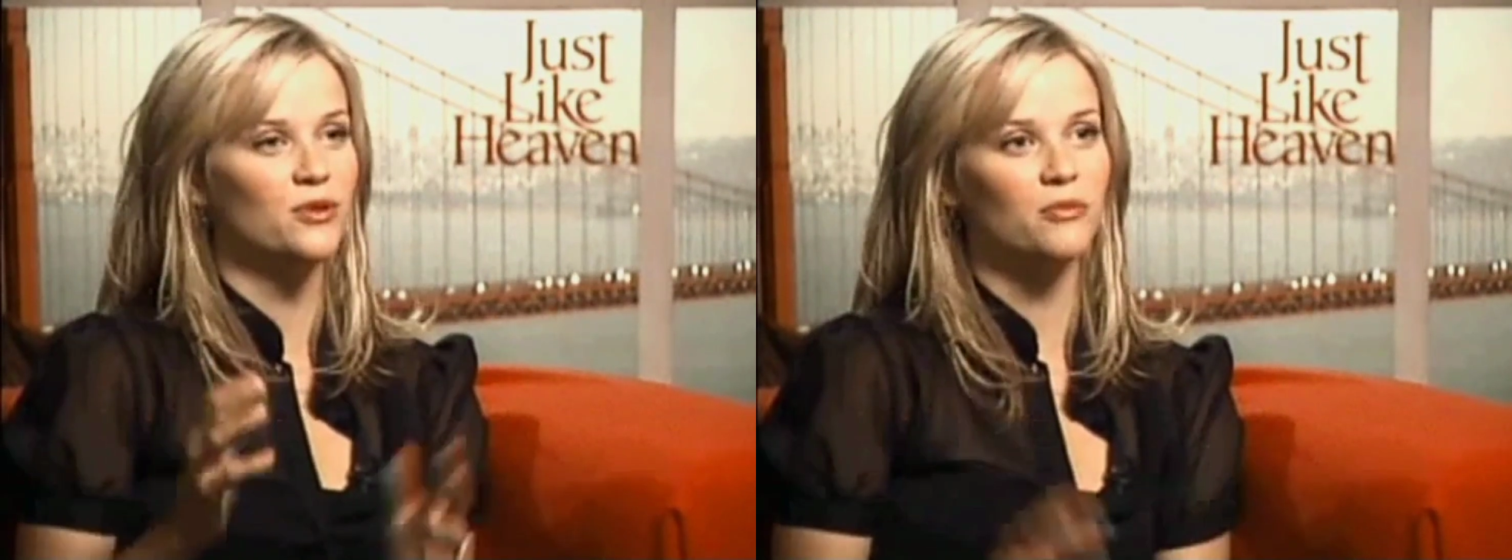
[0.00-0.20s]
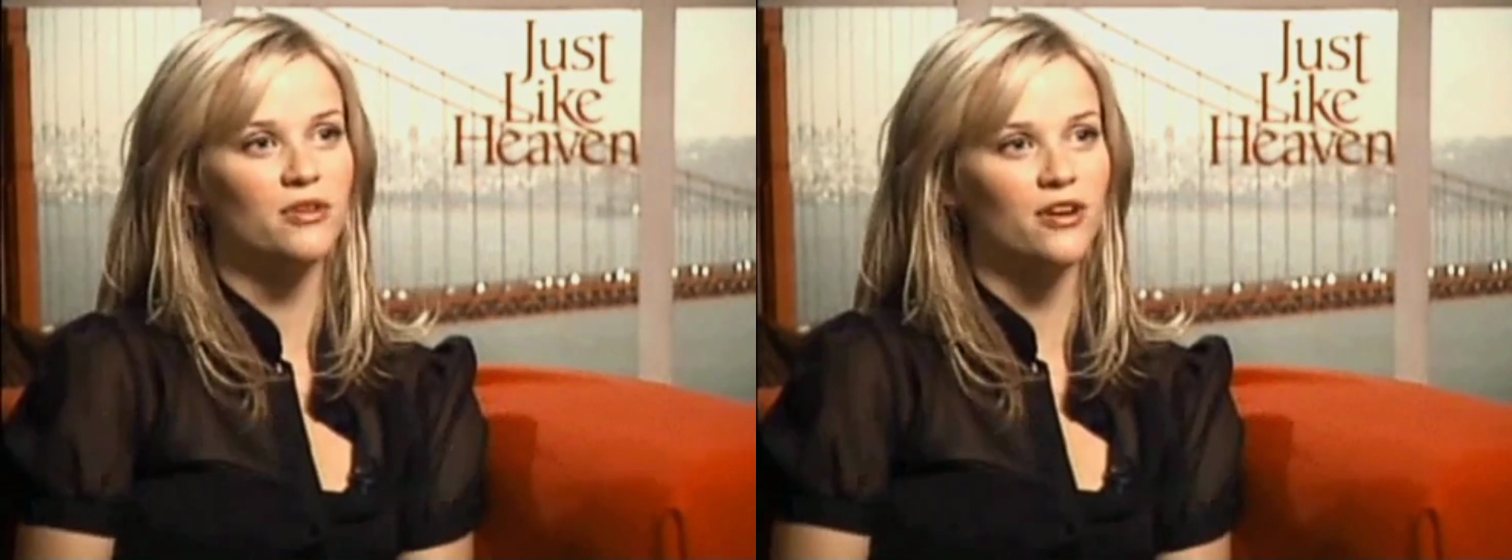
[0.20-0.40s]

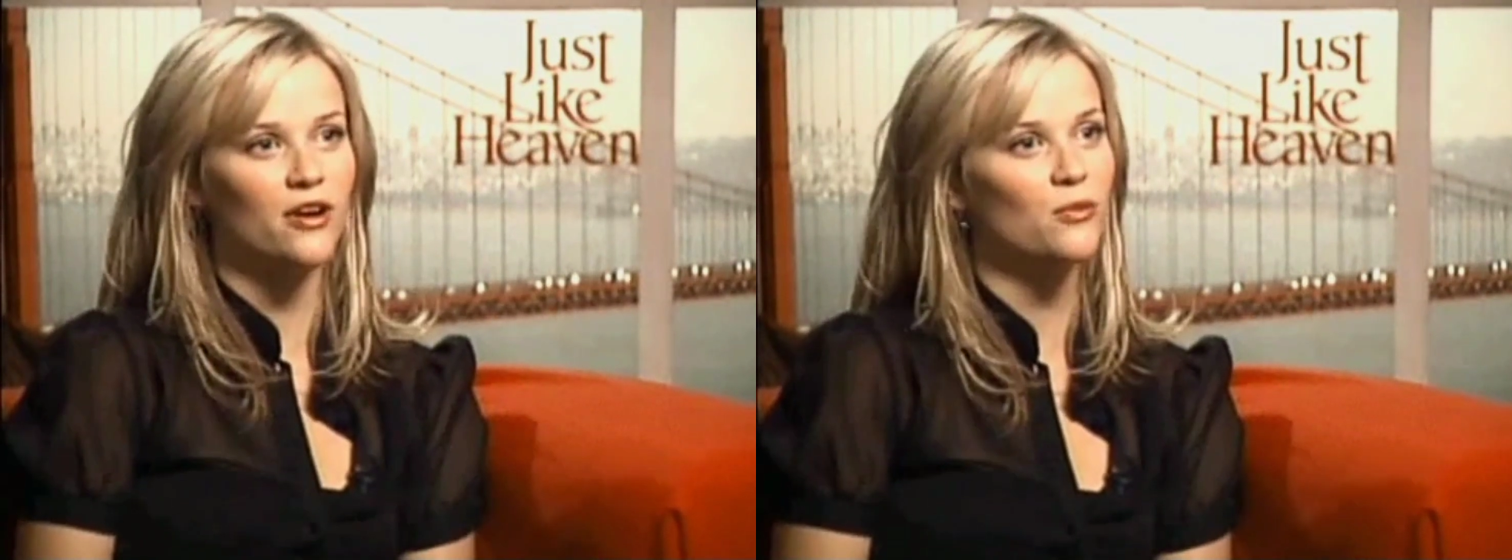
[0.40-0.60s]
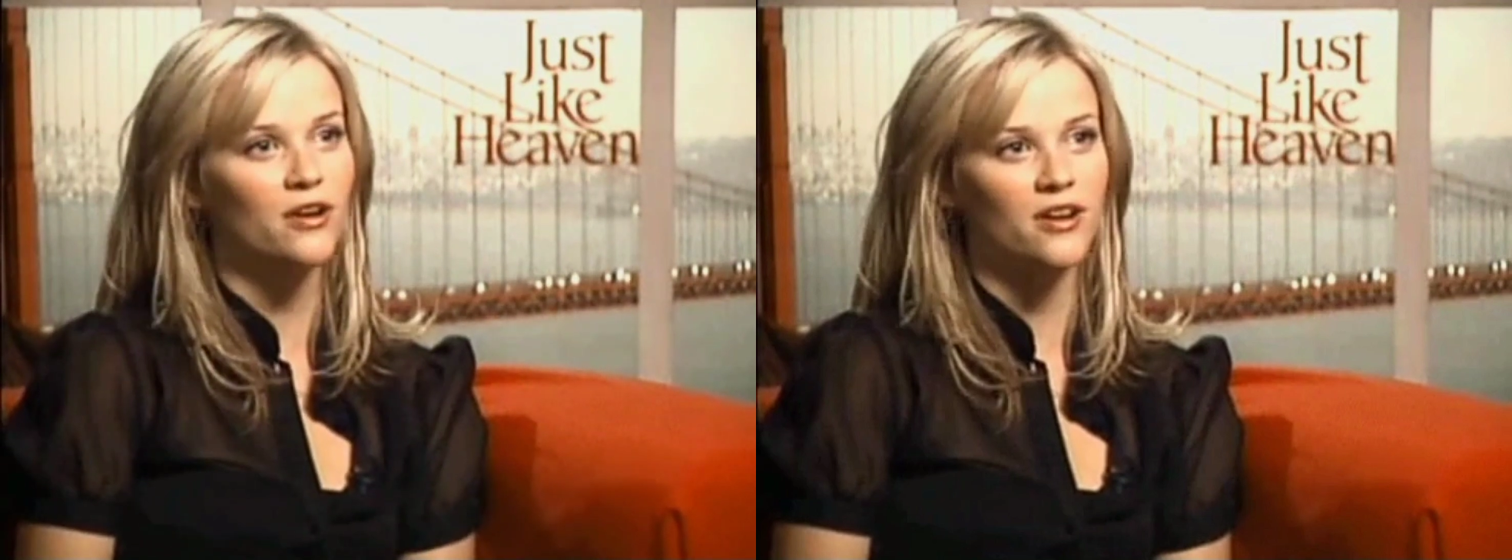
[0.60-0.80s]
be able to go
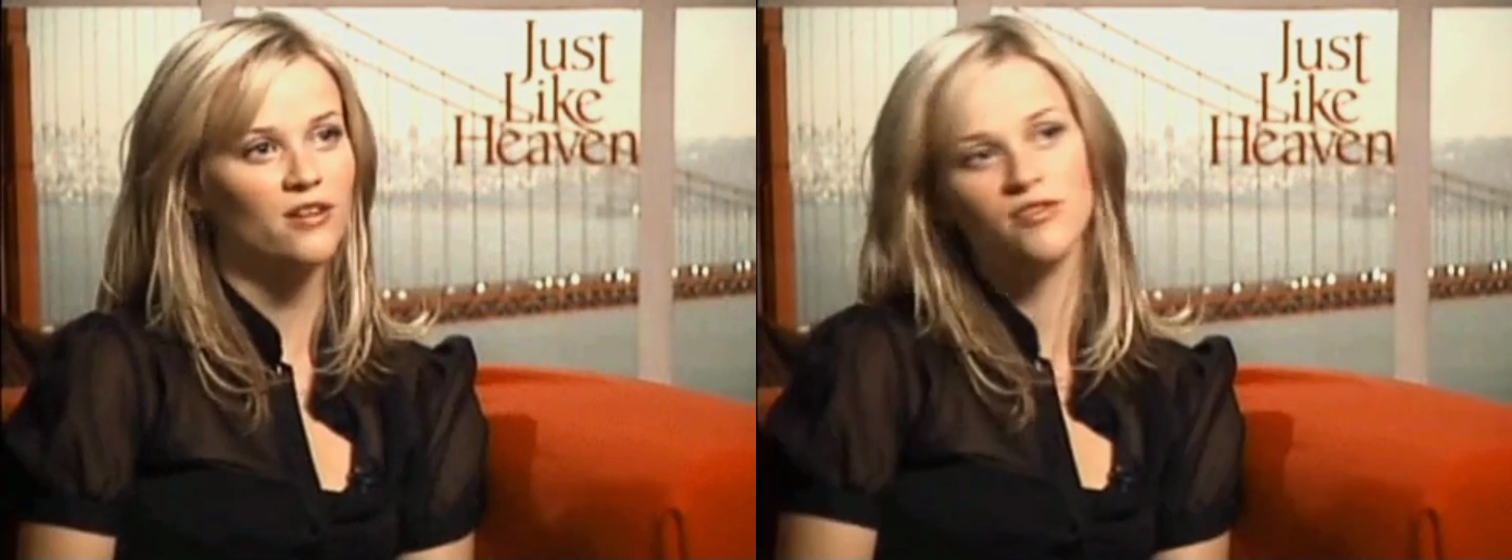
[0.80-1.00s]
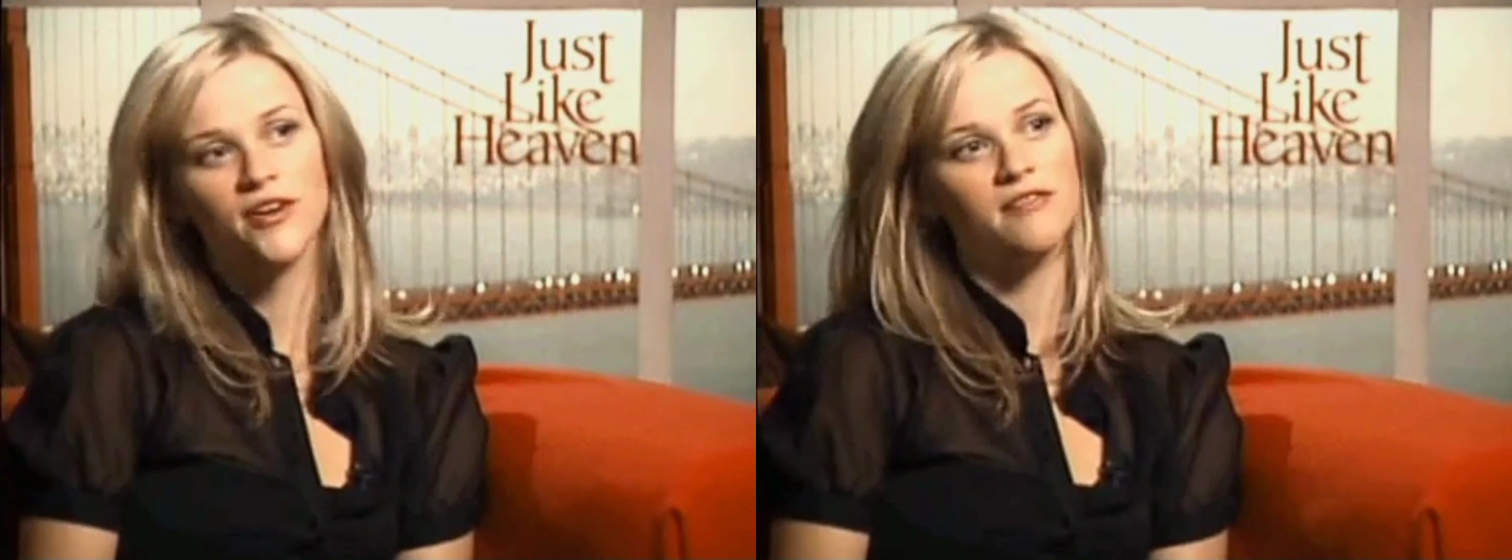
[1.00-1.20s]
to work and
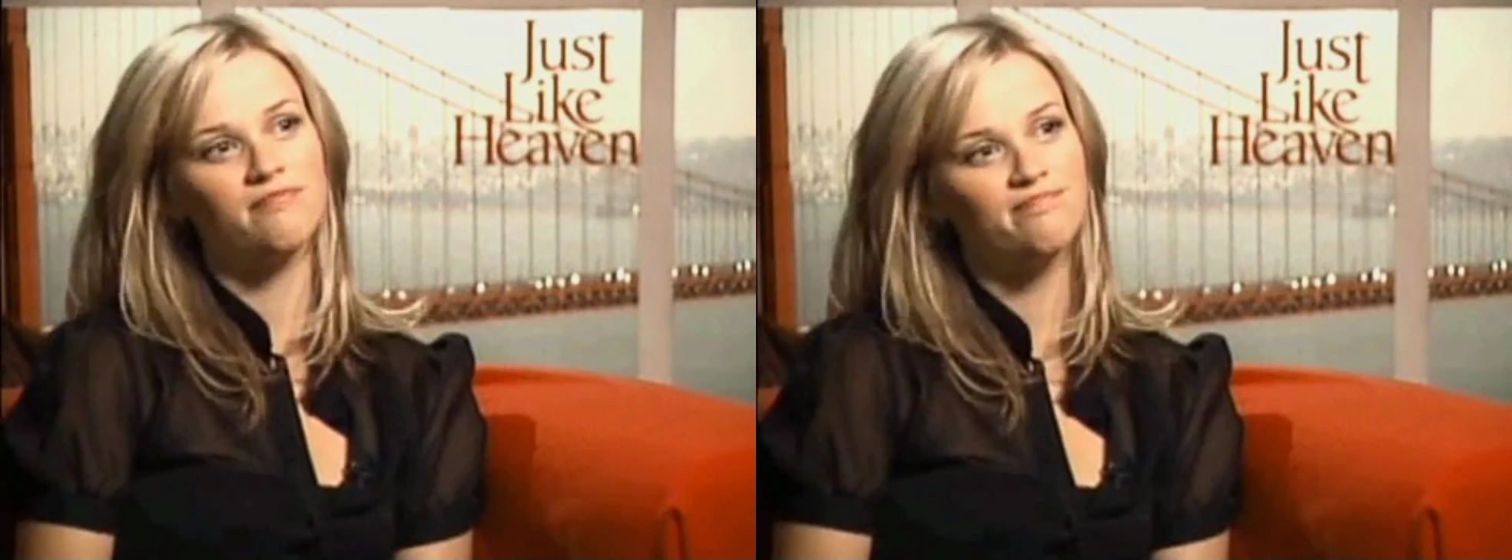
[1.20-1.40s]
have fun.